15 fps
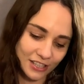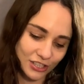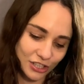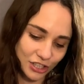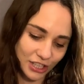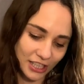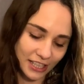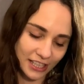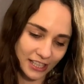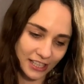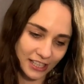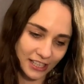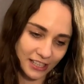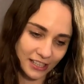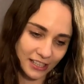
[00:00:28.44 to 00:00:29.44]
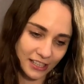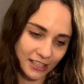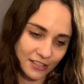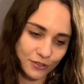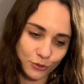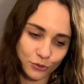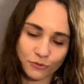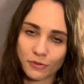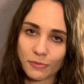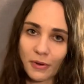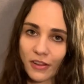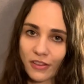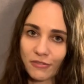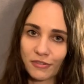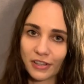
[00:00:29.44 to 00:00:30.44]
She is sort of a
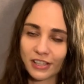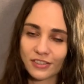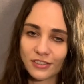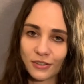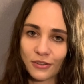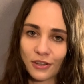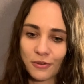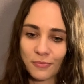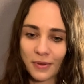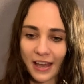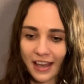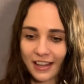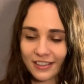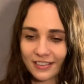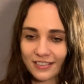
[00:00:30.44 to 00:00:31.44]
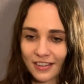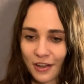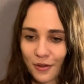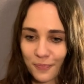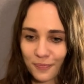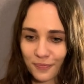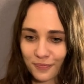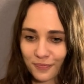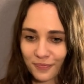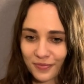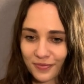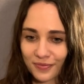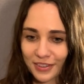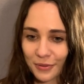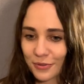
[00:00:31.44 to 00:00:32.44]
mother figure to them, and
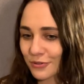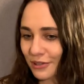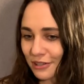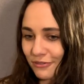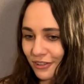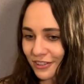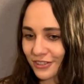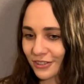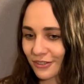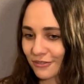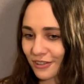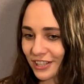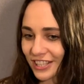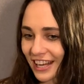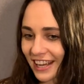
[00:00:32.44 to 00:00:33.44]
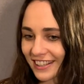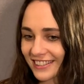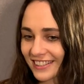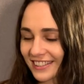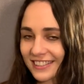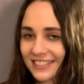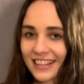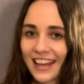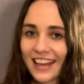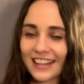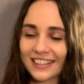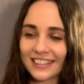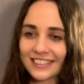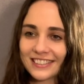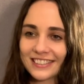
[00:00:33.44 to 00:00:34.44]
it was really fun to do the French accent,
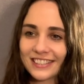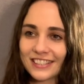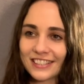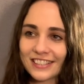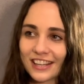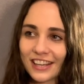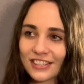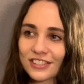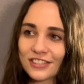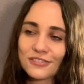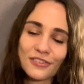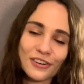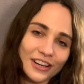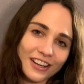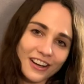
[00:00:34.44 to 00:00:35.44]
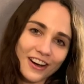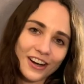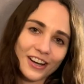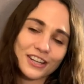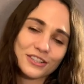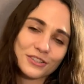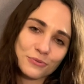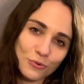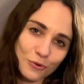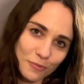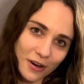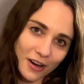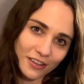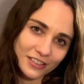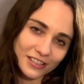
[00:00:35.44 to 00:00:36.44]
and she's just a very kind,
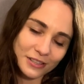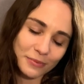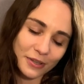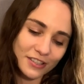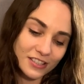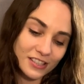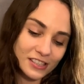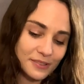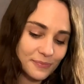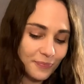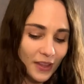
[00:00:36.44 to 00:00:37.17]
warm-hearted person.